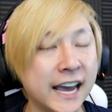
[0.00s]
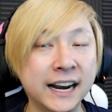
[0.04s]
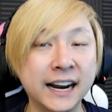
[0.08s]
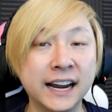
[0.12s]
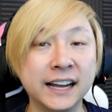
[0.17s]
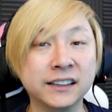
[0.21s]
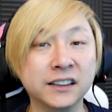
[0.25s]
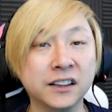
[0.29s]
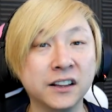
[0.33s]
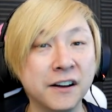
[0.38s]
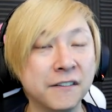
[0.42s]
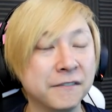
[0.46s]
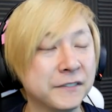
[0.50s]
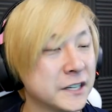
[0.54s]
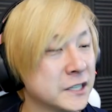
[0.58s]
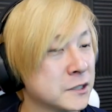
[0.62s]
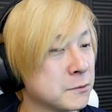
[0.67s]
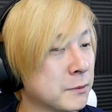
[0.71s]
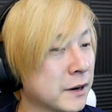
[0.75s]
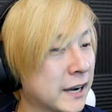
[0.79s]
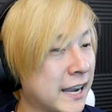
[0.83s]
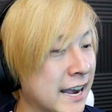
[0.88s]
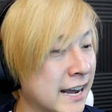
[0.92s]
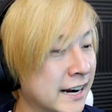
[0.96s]
and I love
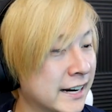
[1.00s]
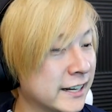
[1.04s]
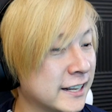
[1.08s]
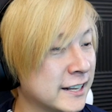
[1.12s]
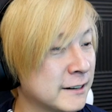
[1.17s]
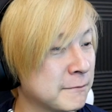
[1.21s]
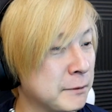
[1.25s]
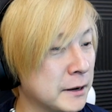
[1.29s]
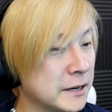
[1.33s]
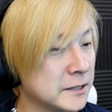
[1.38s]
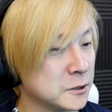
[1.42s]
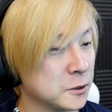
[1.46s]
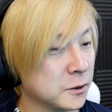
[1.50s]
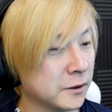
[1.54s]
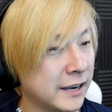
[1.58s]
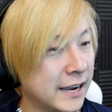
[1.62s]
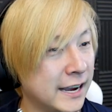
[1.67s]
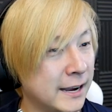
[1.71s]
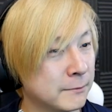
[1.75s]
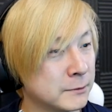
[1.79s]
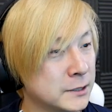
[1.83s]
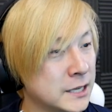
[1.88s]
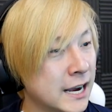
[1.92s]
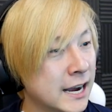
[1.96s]
this mechanic in puzzle
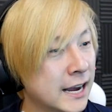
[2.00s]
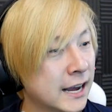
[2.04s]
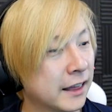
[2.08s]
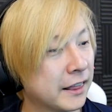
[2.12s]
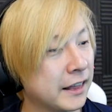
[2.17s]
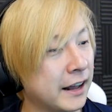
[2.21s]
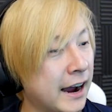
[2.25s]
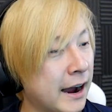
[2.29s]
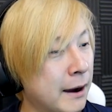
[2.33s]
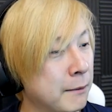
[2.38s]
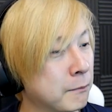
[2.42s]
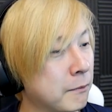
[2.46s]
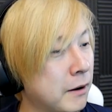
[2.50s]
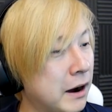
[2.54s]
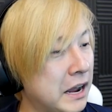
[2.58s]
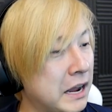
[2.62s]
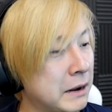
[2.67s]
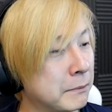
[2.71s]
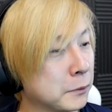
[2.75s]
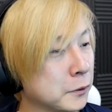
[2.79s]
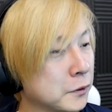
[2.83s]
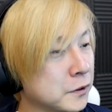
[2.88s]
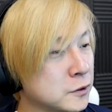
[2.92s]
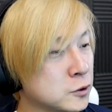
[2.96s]
games, that I'm
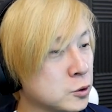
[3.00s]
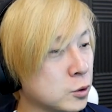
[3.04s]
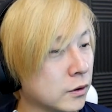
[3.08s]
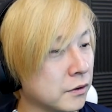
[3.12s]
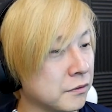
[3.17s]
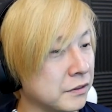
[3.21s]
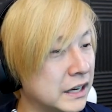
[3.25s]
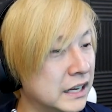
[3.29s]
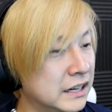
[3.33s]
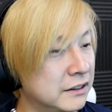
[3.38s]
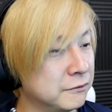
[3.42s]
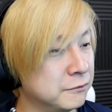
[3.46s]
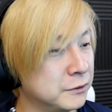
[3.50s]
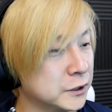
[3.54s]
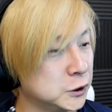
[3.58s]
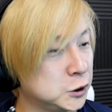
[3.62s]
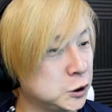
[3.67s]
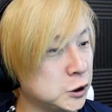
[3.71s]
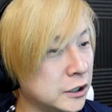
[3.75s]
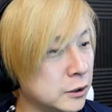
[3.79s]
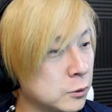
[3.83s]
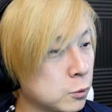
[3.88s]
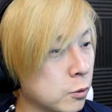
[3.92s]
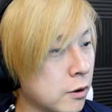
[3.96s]
able to sort of
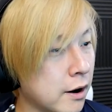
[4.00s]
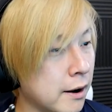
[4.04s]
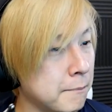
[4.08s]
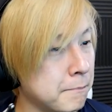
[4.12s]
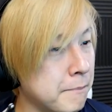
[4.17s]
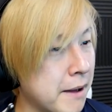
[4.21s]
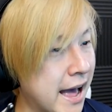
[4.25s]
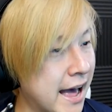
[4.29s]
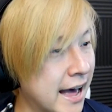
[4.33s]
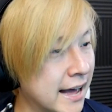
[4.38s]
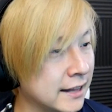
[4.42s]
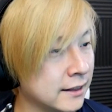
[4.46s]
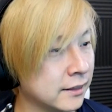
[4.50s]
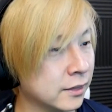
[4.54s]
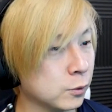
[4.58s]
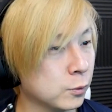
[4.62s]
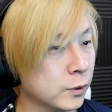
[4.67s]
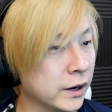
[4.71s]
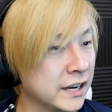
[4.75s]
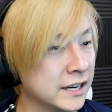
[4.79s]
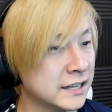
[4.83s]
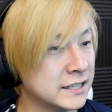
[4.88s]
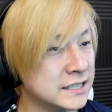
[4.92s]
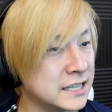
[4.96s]
envision what
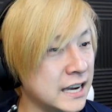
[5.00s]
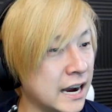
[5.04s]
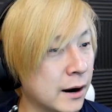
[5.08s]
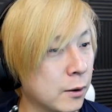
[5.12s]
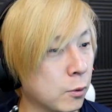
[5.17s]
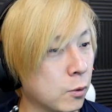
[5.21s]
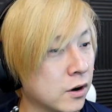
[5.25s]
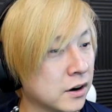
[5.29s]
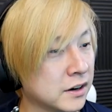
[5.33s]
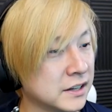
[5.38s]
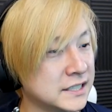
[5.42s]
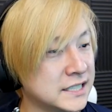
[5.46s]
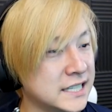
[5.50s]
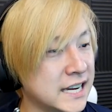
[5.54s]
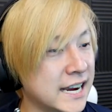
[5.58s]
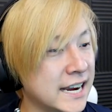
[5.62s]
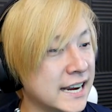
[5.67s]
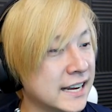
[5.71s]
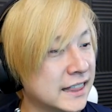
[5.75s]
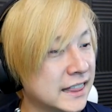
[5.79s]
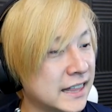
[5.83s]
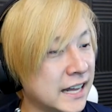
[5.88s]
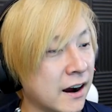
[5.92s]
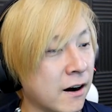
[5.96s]
pathways I want to
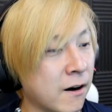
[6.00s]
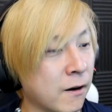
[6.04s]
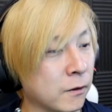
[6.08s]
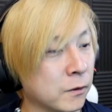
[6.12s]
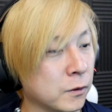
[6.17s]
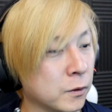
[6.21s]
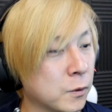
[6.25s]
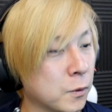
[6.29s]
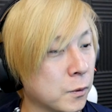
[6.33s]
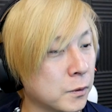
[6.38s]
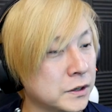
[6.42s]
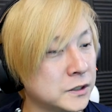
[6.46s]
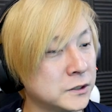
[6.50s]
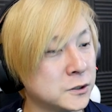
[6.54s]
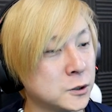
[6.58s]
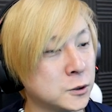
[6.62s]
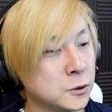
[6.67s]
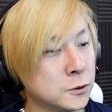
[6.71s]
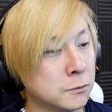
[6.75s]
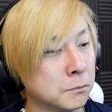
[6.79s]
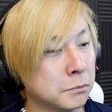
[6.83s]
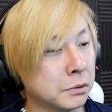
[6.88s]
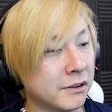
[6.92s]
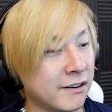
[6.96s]
take that aren't going
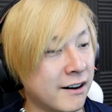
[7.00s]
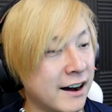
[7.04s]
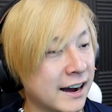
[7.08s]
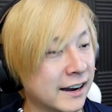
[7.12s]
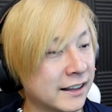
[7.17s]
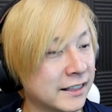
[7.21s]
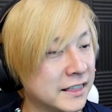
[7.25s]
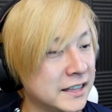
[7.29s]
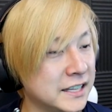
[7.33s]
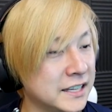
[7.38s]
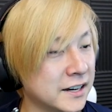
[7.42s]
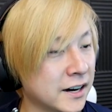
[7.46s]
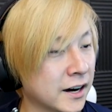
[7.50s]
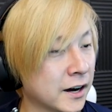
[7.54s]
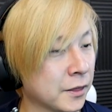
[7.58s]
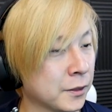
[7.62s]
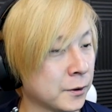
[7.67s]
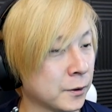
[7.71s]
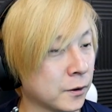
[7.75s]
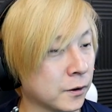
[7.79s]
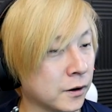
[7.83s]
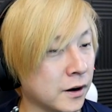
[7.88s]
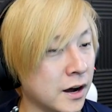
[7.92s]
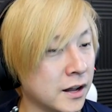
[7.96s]
to block the
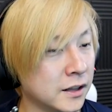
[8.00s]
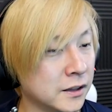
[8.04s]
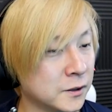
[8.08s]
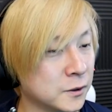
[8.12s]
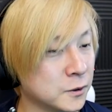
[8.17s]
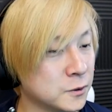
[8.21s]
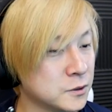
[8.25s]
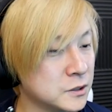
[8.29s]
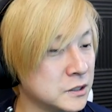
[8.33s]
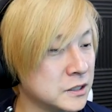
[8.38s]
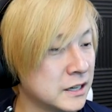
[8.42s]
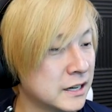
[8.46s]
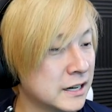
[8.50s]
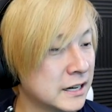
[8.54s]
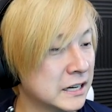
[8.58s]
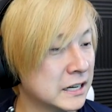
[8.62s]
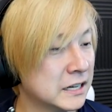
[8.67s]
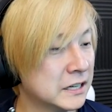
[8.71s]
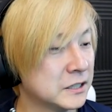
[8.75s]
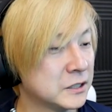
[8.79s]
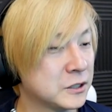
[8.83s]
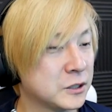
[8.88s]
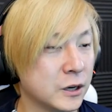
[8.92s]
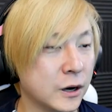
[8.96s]
other colors.
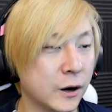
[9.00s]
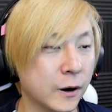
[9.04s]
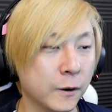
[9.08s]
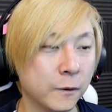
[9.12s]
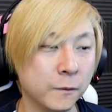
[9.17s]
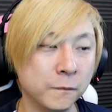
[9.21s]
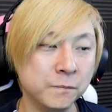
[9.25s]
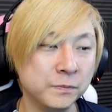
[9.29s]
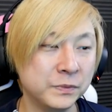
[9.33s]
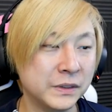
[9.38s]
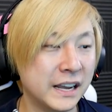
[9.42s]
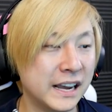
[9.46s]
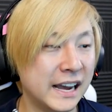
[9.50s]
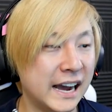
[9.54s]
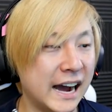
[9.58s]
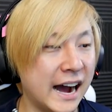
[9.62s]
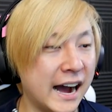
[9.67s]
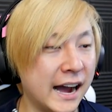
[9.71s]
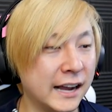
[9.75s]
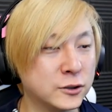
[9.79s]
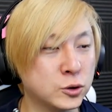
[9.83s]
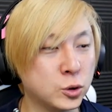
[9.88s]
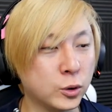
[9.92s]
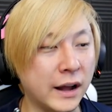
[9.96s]
So
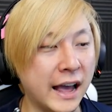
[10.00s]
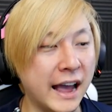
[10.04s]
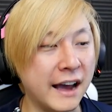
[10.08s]
I sort